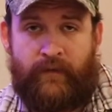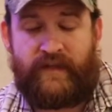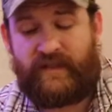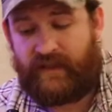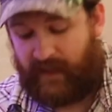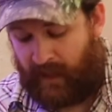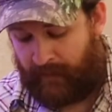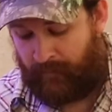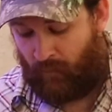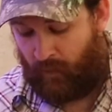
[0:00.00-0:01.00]
This is a
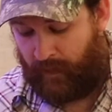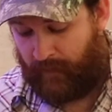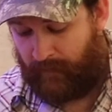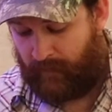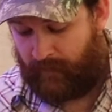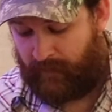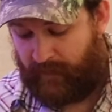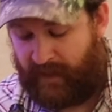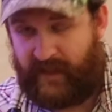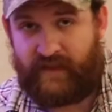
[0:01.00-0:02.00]
time where
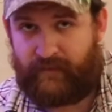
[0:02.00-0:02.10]
He's,